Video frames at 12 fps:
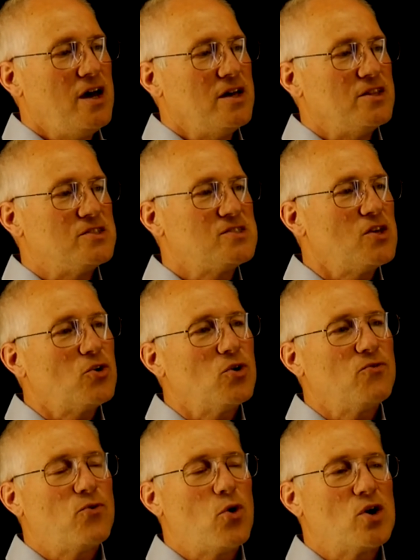The
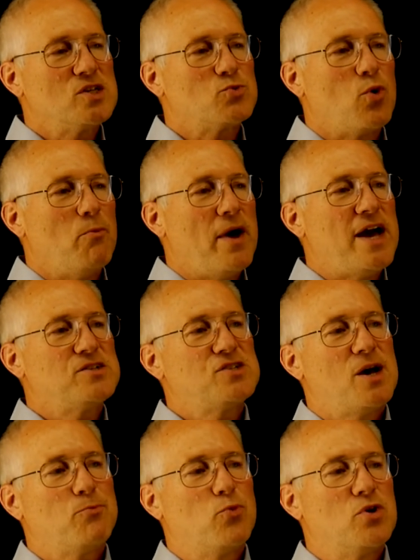siderophores will match
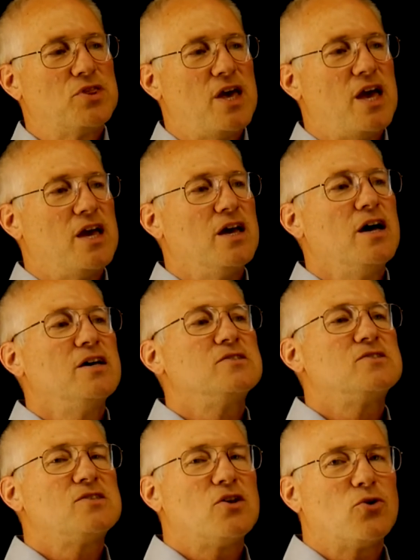up with a
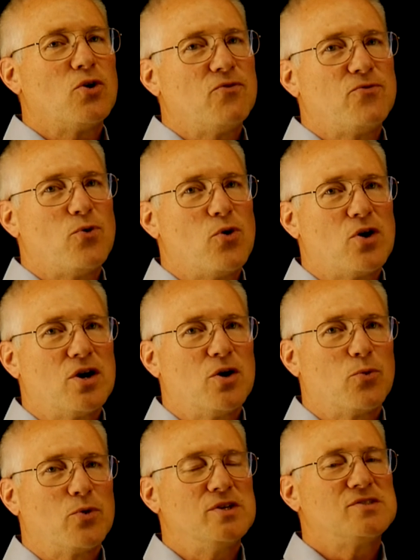siderophore
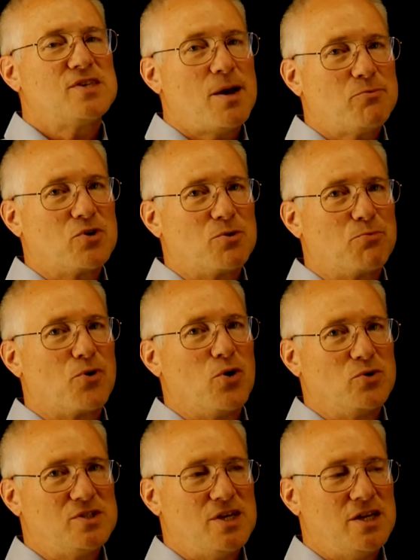receptor
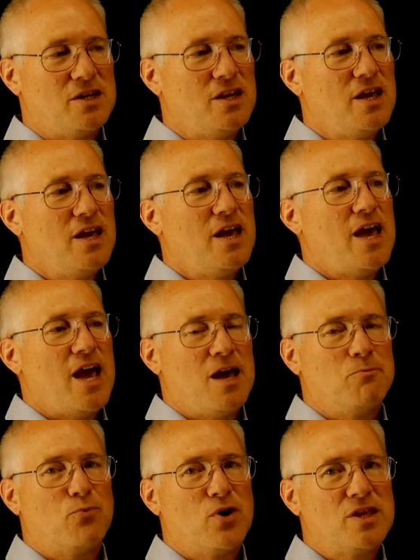protein
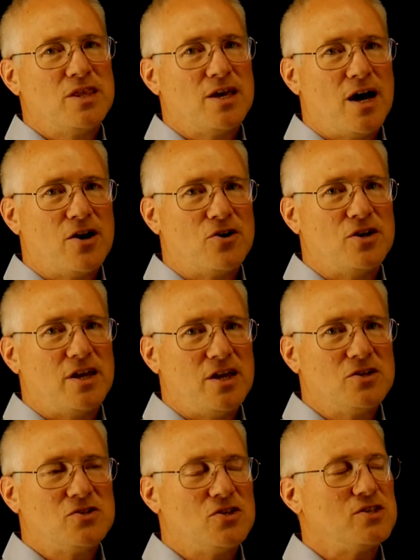and bring the iron
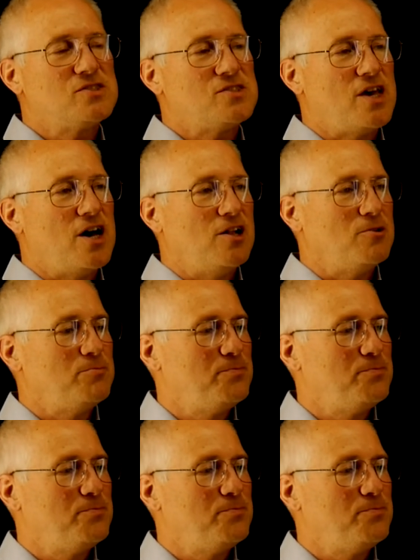into the cell.